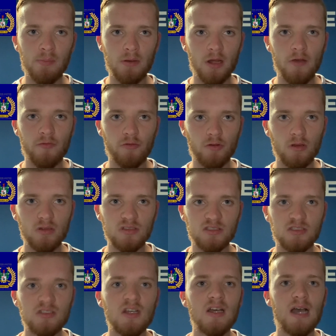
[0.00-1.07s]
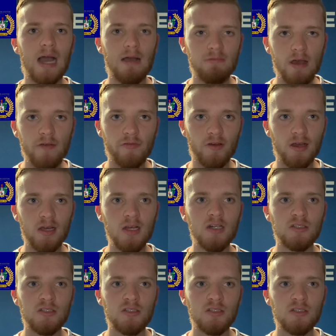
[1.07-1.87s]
blow for us. However,